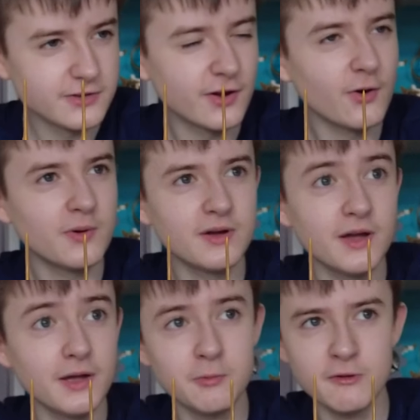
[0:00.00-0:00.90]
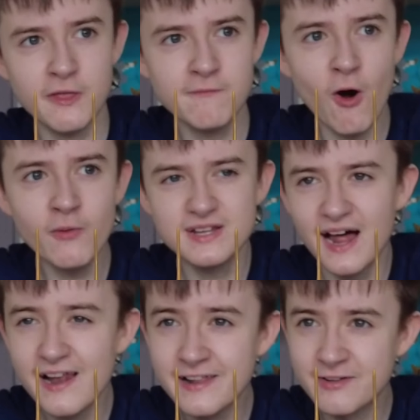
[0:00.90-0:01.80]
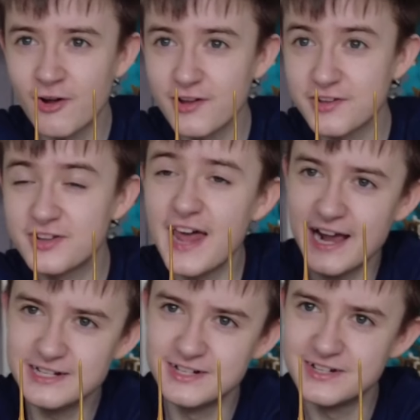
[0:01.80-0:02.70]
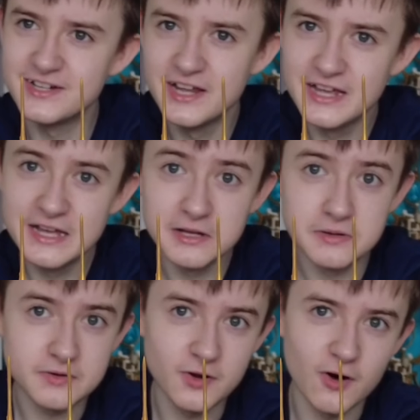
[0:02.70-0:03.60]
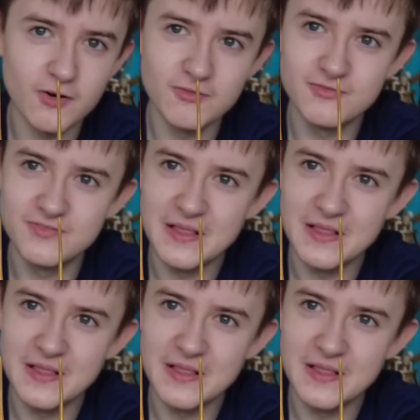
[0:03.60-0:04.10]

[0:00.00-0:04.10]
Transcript: so they've always had this sort of second sort of